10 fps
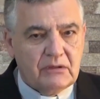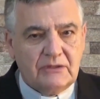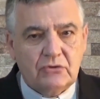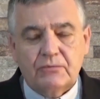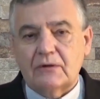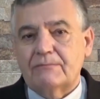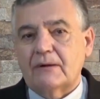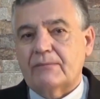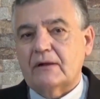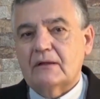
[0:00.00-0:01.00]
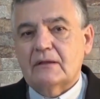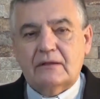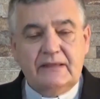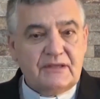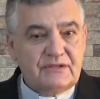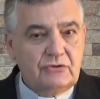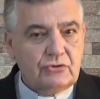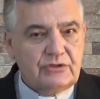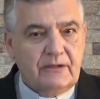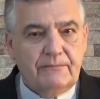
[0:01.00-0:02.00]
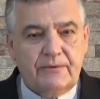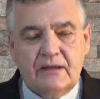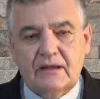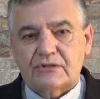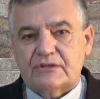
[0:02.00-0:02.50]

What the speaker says: because the basic question,